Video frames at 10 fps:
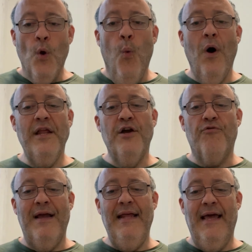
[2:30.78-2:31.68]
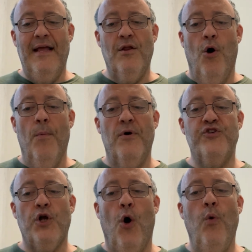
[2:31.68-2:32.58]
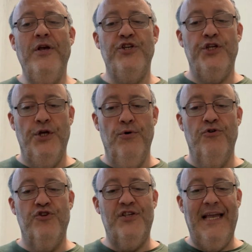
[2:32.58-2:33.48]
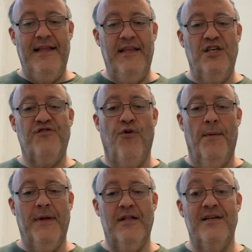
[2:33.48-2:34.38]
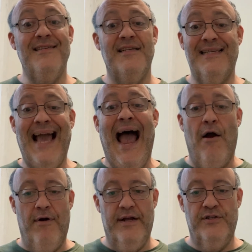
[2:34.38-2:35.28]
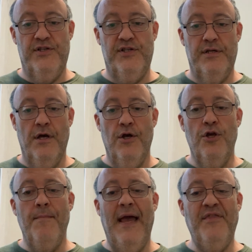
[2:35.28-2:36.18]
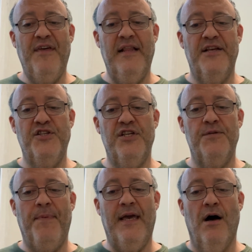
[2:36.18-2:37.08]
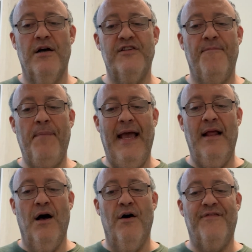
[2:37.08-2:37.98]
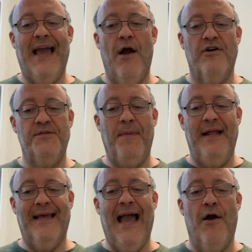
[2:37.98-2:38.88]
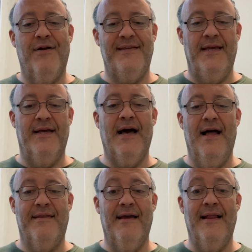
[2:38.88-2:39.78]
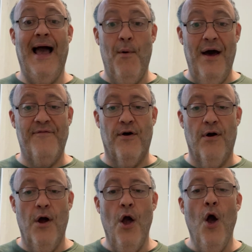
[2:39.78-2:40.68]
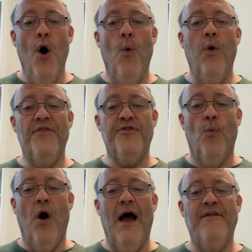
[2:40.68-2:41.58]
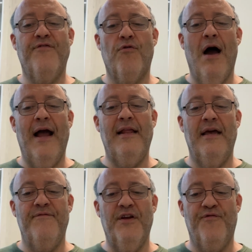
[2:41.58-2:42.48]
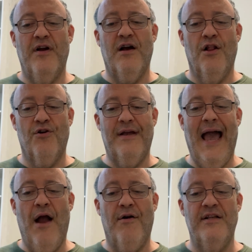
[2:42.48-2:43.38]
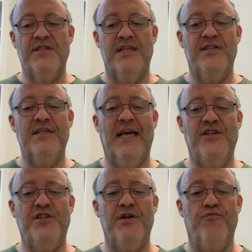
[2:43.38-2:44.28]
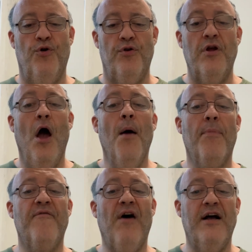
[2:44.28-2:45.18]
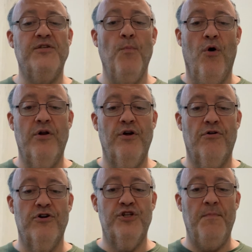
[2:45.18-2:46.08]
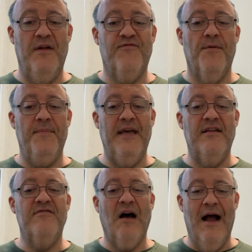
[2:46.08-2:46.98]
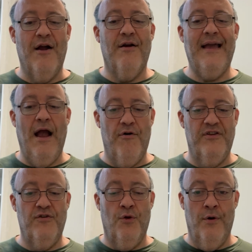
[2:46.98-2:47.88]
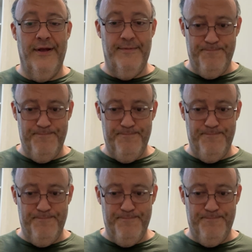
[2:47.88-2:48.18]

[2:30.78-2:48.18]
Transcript: One ingredient almost always used in these formulas is carrots. You may think this is because of carrots' beta-carotene content. However, with the wide variety of different color carrots, this tasty root provides more nourishment from the entire carotenoid